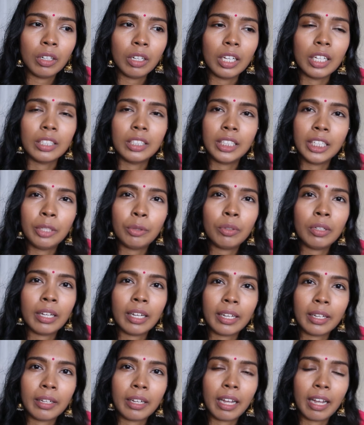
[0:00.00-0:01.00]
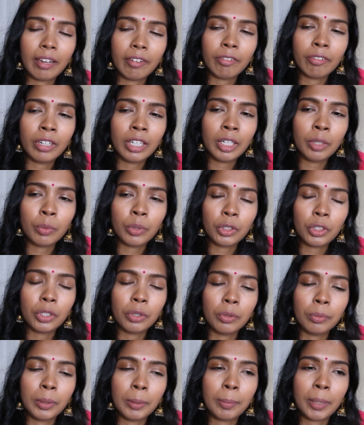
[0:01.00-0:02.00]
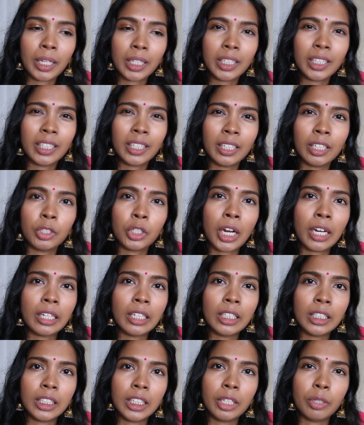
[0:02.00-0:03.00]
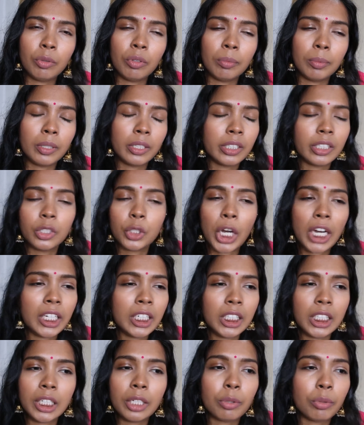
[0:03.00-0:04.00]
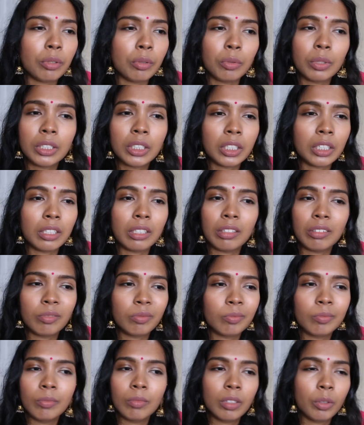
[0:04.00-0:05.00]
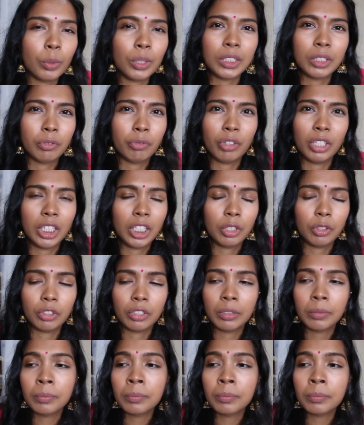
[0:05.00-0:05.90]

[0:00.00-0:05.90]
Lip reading: a sequel, I really wish it will be better than the Chinese sequel, because the Chinese sequel wasn't really good.